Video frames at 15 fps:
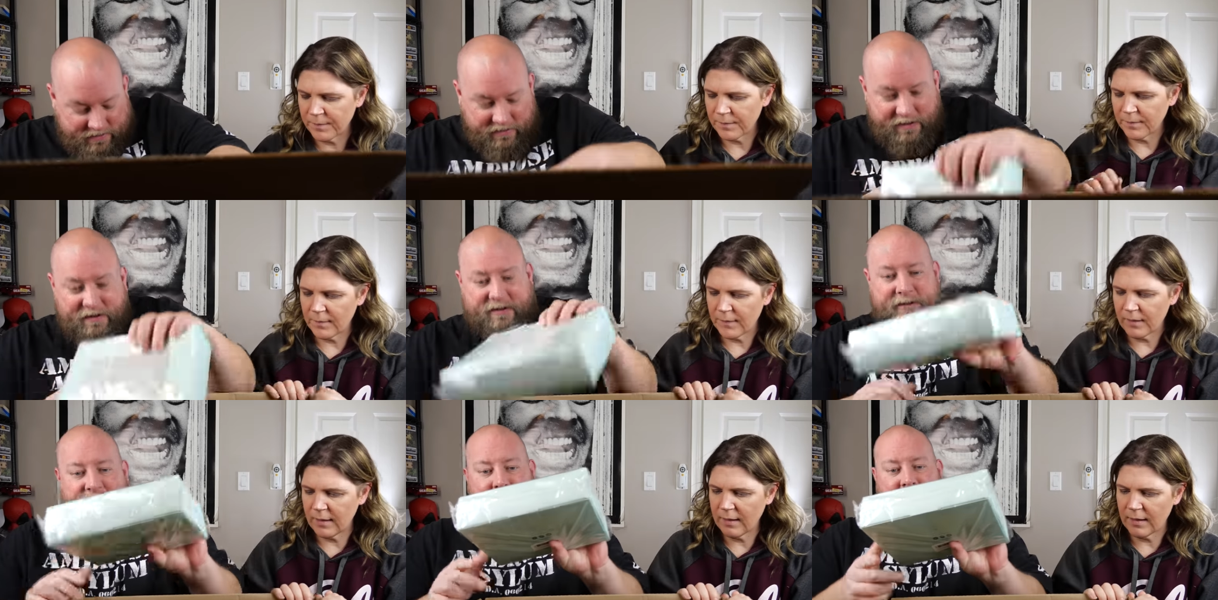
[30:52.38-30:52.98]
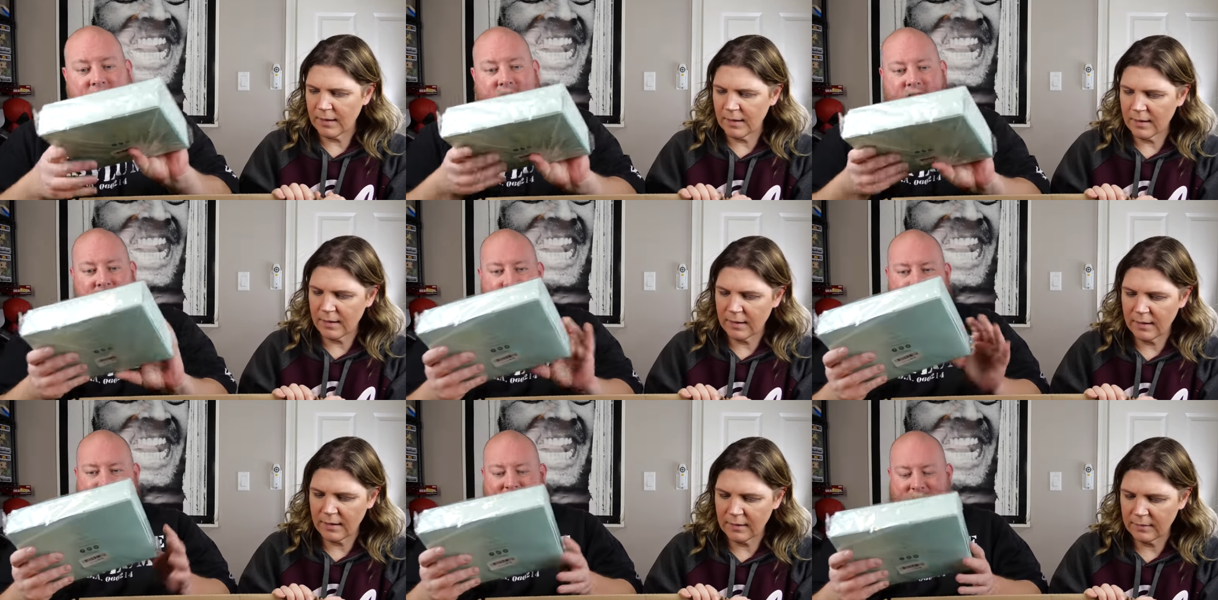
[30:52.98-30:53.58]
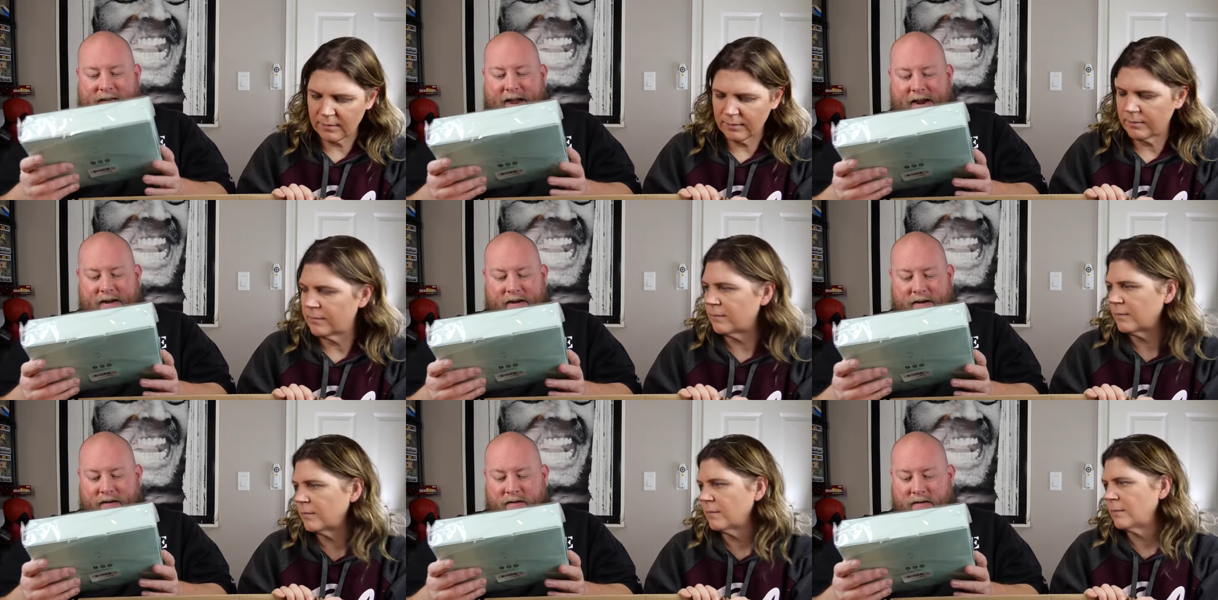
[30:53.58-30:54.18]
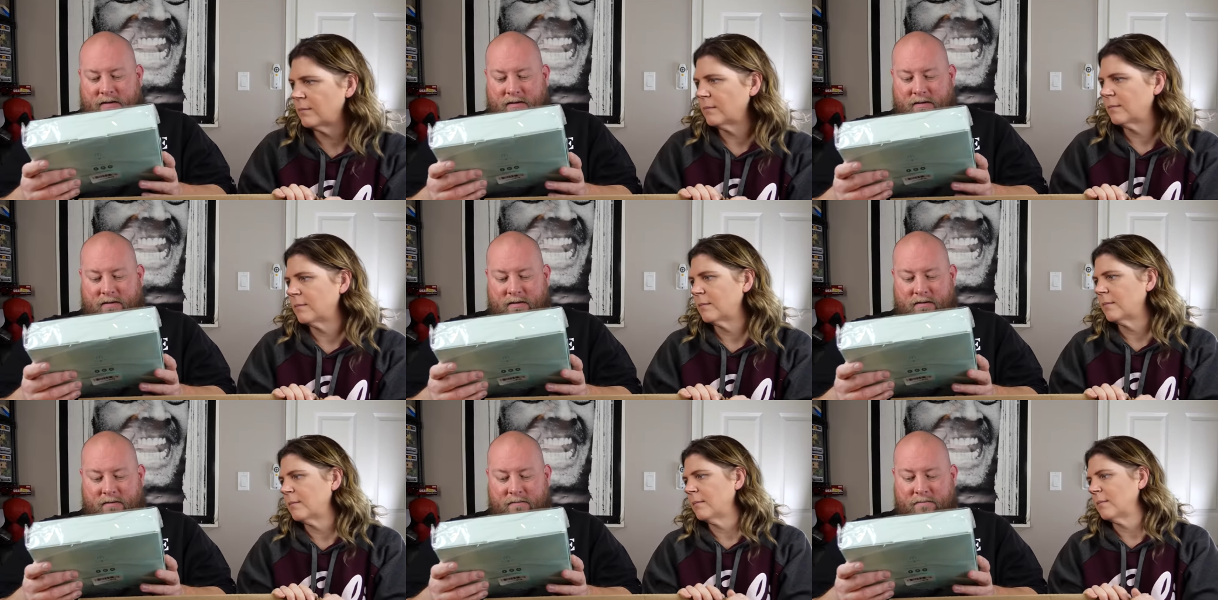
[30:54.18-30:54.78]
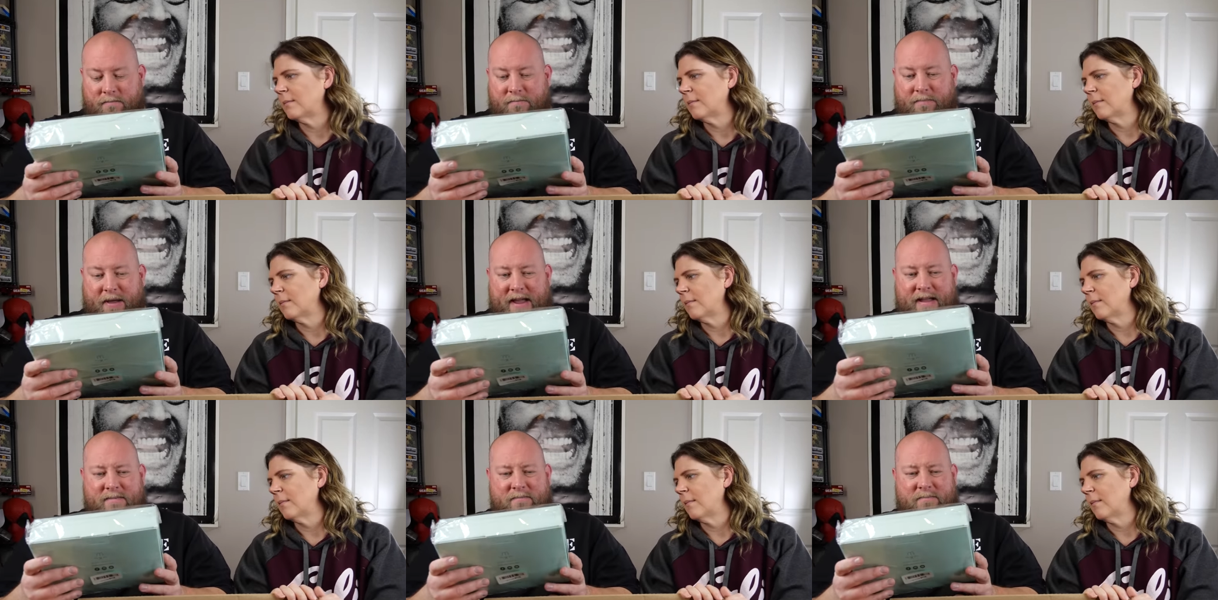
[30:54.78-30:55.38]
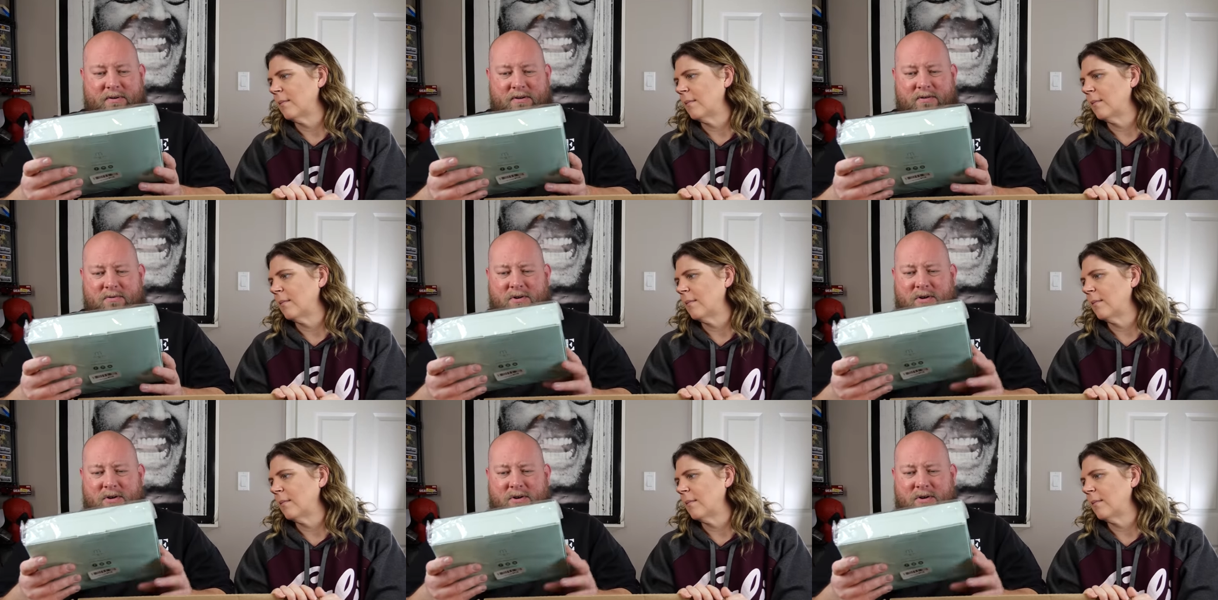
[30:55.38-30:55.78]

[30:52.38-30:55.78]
Speaker 1: Let's see, something exciting. Bamboo